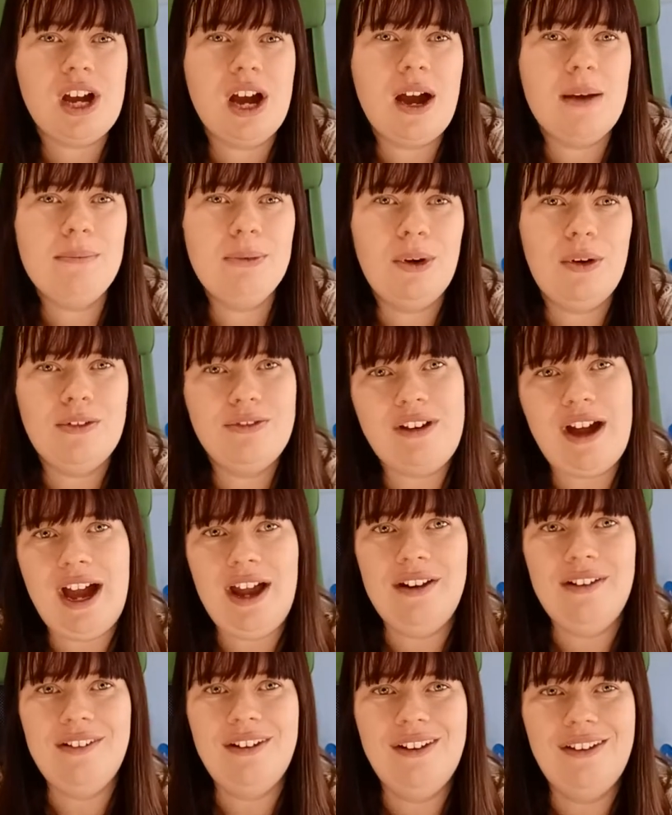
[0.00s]
I'm not a
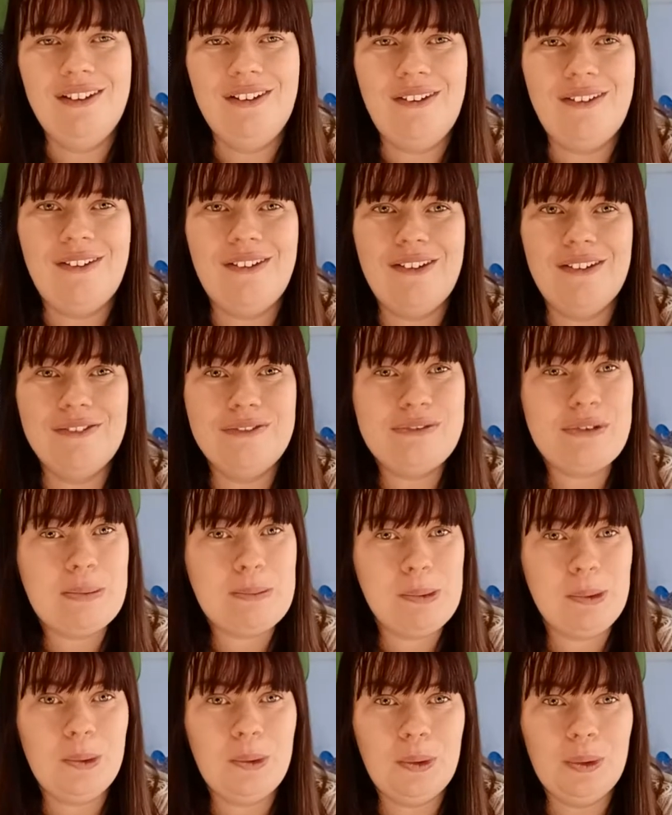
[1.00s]
fan of
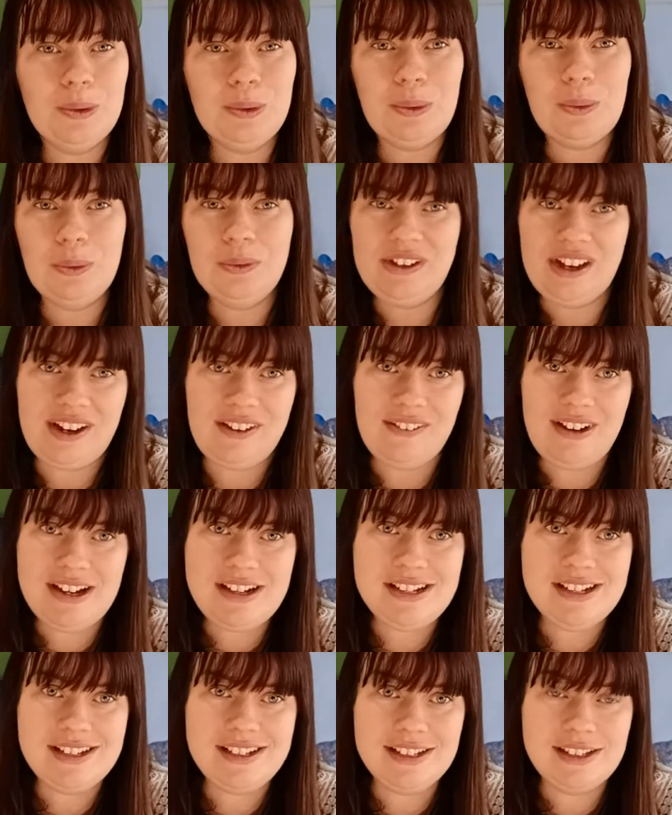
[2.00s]
football or
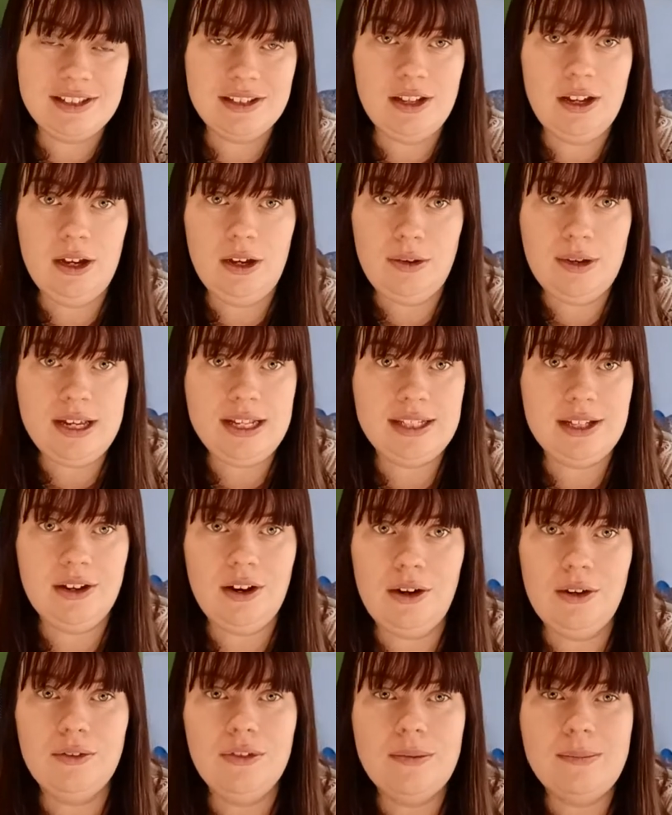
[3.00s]
decorators, so he's a
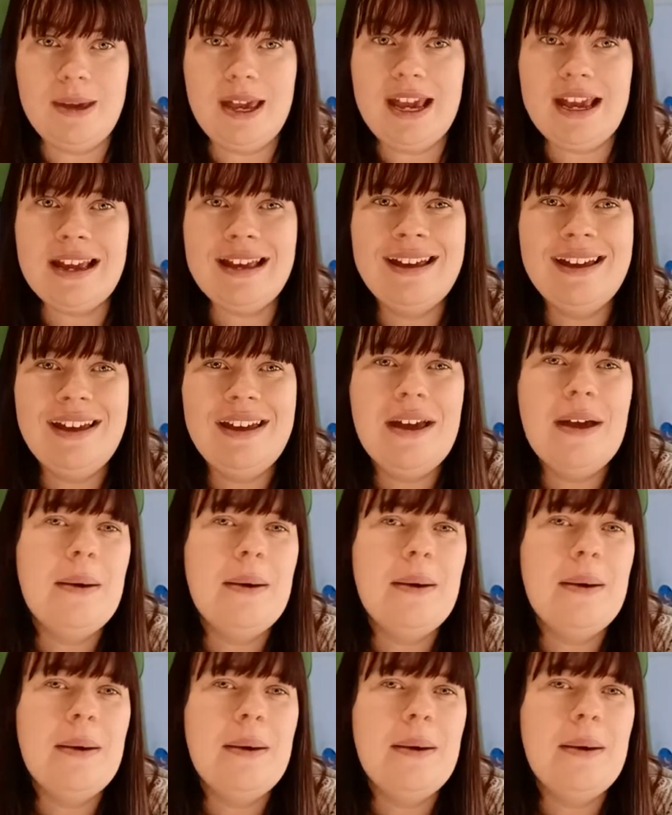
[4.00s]
no for me.